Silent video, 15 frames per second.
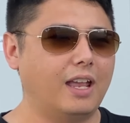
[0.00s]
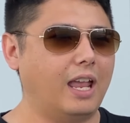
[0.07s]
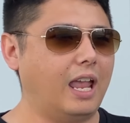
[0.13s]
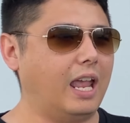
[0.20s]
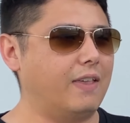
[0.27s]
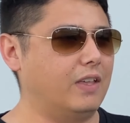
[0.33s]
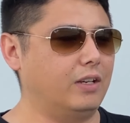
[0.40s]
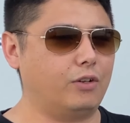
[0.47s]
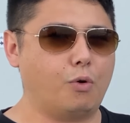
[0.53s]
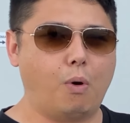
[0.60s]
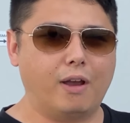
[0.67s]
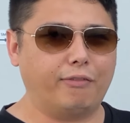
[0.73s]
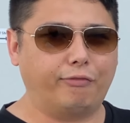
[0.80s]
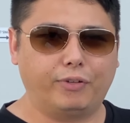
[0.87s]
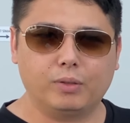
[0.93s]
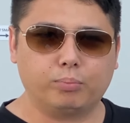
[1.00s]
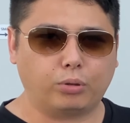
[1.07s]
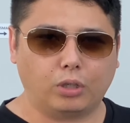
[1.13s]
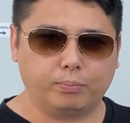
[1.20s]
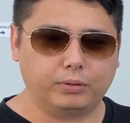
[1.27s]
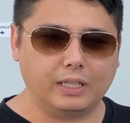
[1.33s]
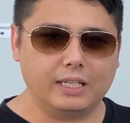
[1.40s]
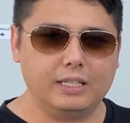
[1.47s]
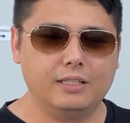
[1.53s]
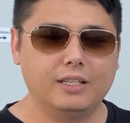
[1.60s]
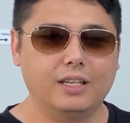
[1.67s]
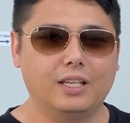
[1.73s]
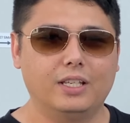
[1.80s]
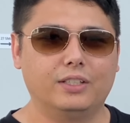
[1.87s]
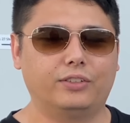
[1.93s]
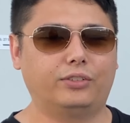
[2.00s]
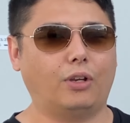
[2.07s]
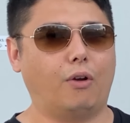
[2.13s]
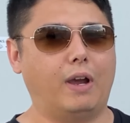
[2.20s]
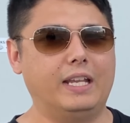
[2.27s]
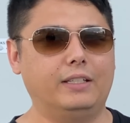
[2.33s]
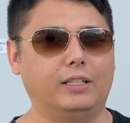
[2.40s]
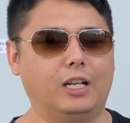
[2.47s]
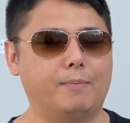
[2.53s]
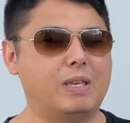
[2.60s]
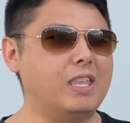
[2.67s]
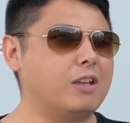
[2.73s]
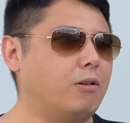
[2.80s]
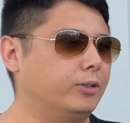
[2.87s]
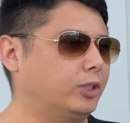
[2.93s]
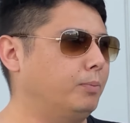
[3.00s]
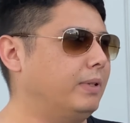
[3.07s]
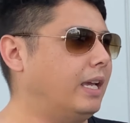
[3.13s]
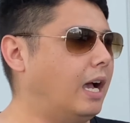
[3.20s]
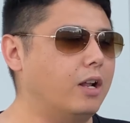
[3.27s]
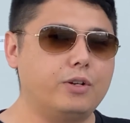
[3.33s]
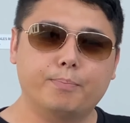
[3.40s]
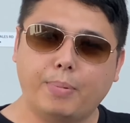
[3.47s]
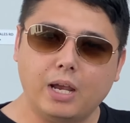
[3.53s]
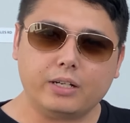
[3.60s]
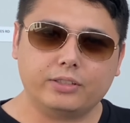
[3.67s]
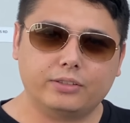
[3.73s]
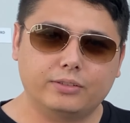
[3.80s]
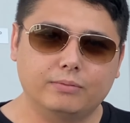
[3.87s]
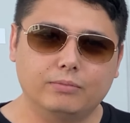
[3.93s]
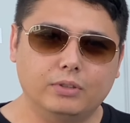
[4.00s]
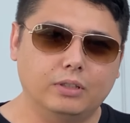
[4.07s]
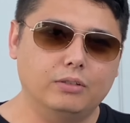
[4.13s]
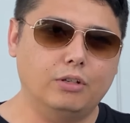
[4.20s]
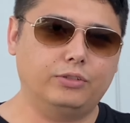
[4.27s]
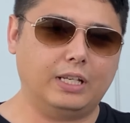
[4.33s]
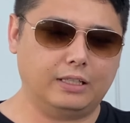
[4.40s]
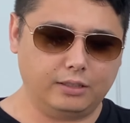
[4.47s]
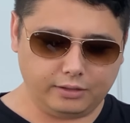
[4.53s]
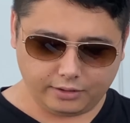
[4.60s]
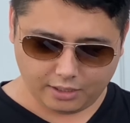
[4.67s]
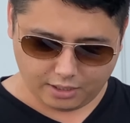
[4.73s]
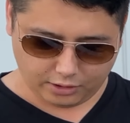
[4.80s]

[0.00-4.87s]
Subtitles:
and they didn't quite fit properly, so I ended up, and they costed me $100 New Zealand.